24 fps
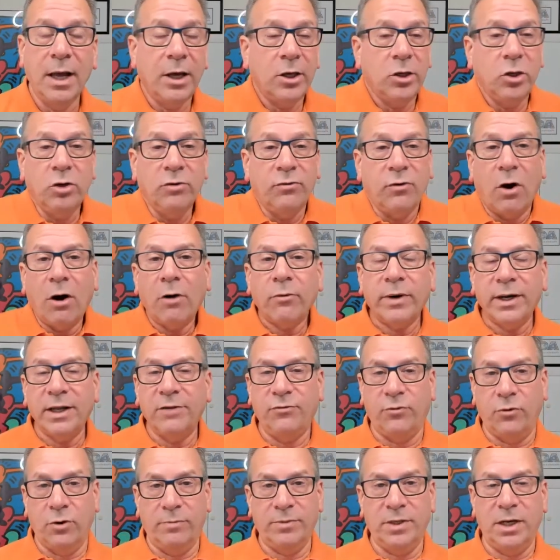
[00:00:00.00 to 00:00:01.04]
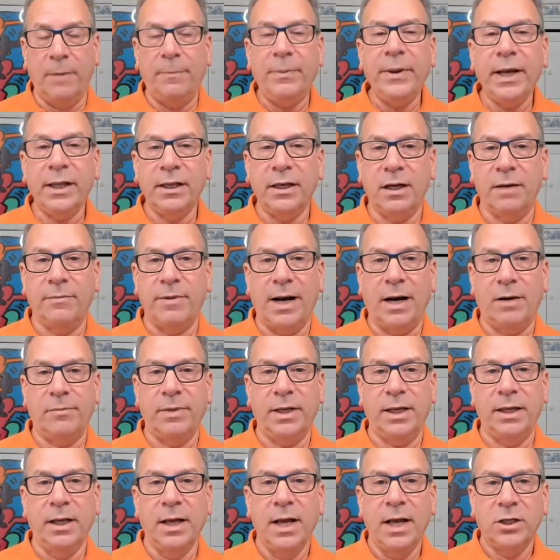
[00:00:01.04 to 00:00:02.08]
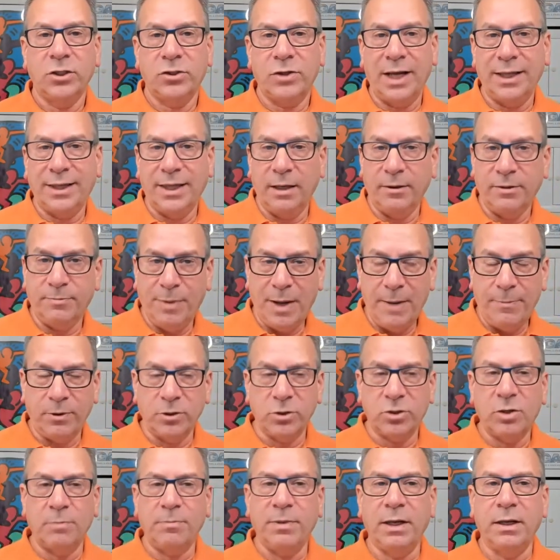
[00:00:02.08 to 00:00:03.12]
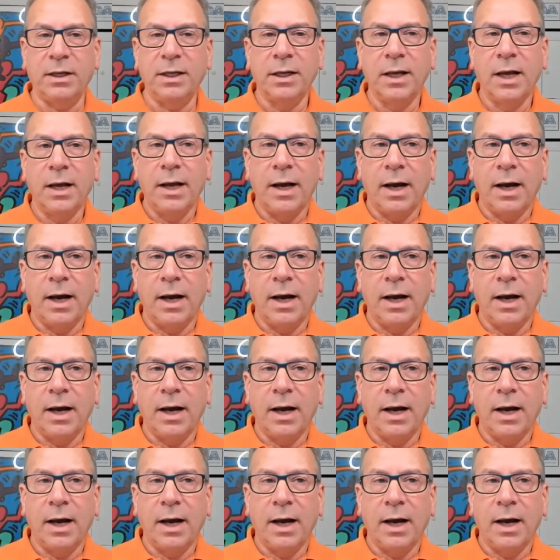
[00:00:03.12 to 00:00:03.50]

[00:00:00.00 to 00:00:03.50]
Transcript: you've already formed an opinion about me. So I think people should be